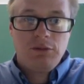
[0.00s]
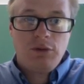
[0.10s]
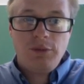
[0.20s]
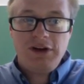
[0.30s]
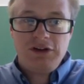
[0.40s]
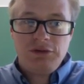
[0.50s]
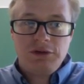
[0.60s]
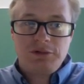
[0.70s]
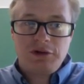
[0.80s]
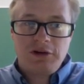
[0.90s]
what we do
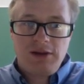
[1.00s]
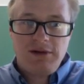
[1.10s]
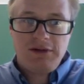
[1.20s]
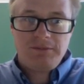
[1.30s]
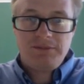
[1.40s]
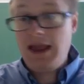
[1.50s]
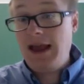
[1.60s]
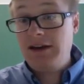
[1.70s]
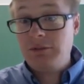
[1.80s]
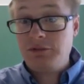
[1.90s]
in programming
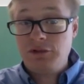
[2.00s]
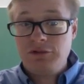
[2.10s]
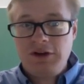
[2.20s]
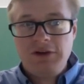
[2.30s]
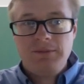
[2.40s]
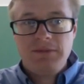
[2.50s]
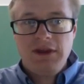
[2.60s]
and in proving